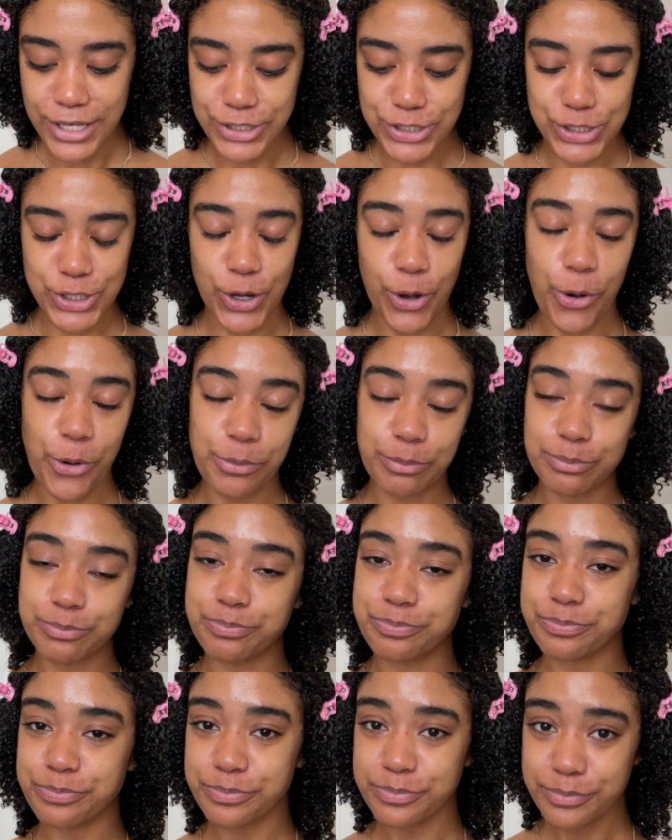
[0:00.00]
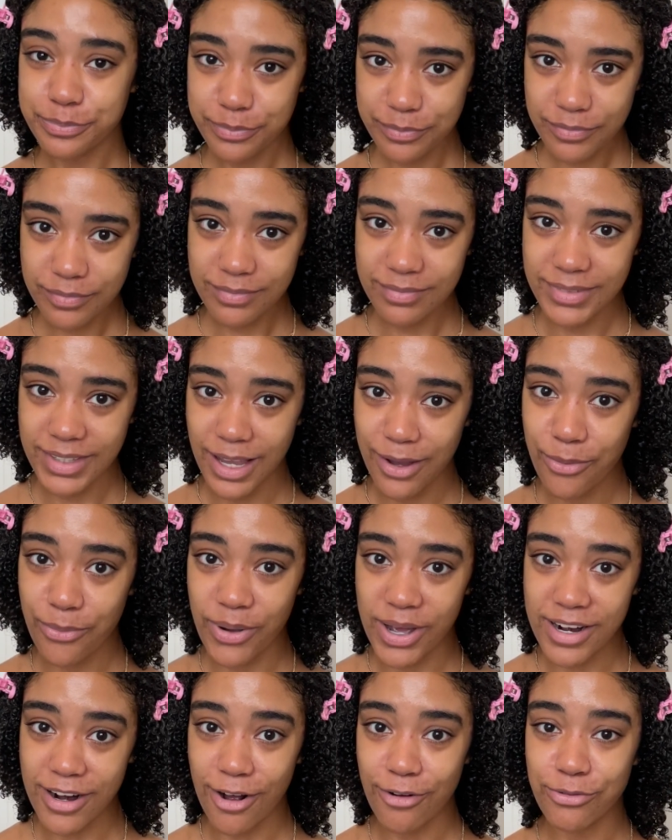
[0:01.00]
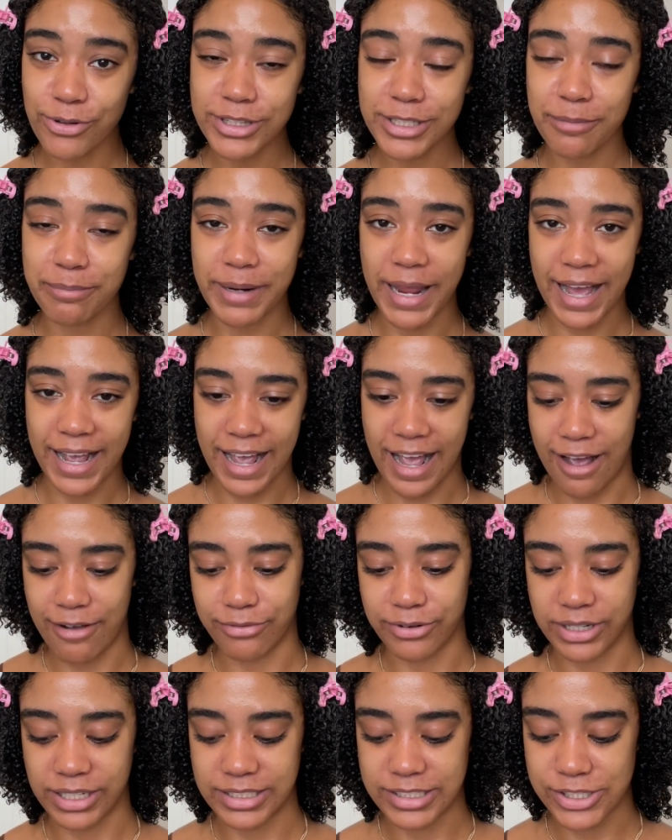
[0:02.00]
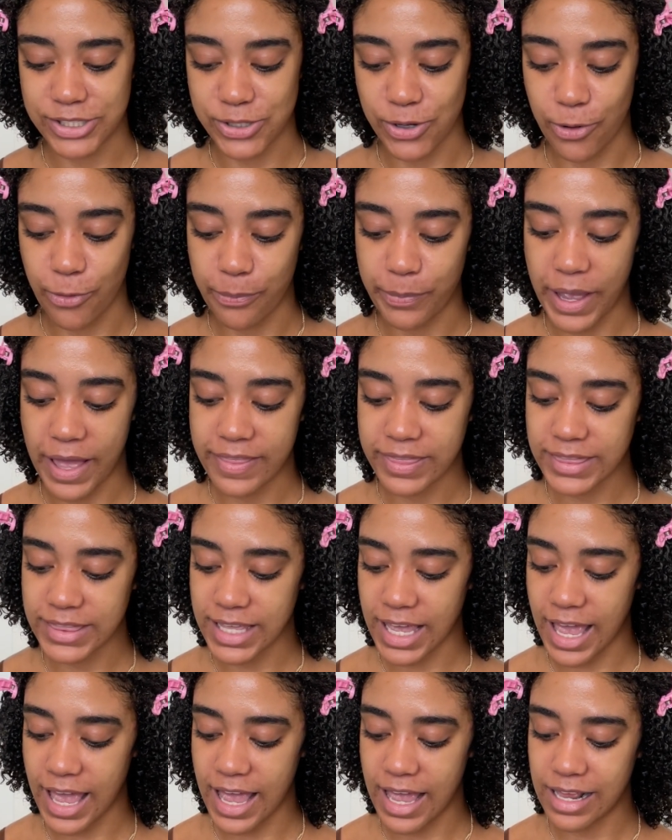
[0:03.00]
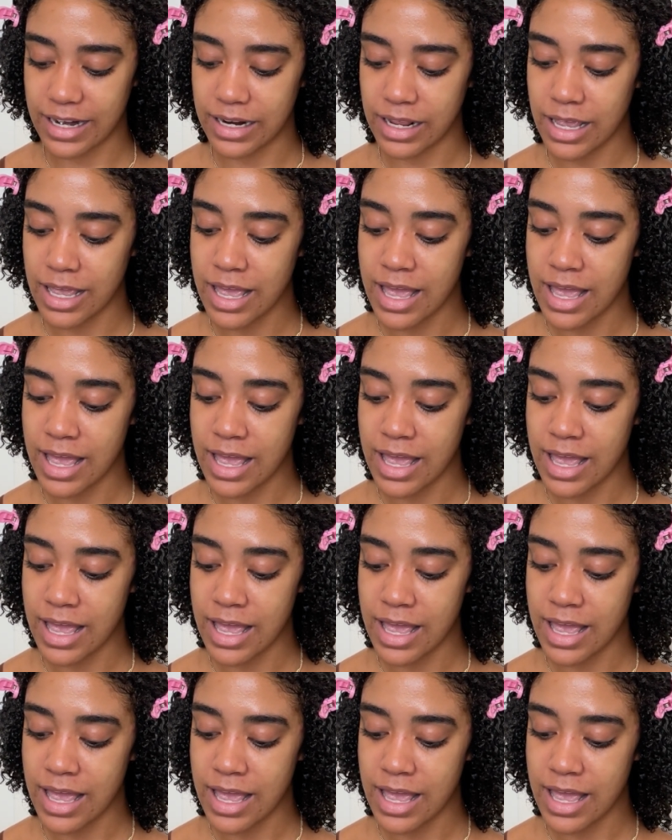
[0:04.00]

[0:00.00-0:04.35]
So went off with the Black African soap, and then